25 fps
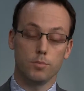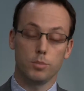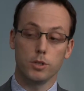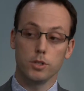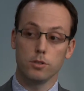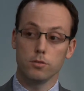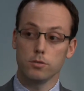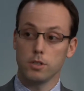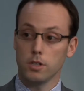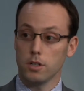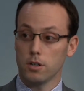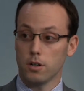
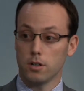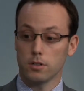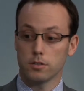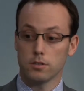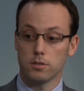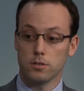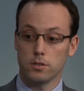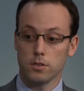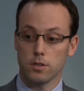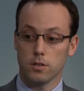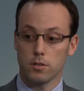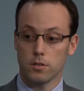building
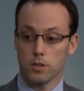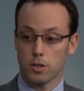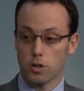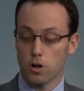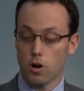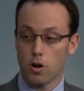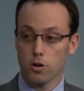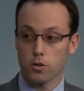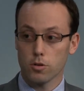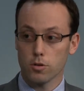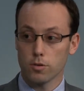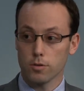on, you know, a
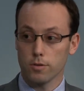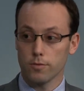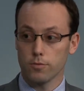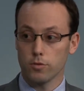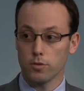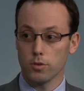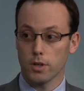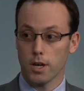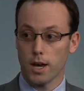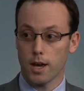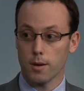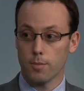Cochrane
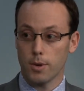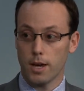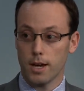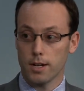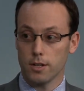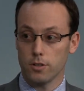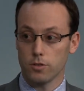review came out